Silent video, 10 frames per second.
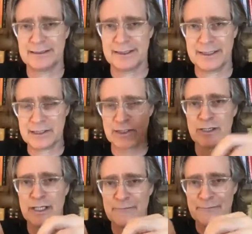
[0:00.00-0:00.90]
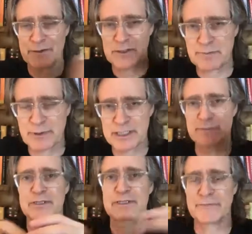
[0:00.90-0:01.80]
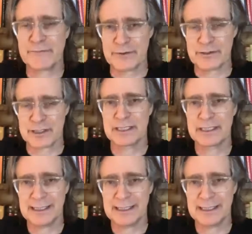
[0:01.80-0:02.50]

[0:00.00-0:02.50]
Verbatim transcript: These are first principles and first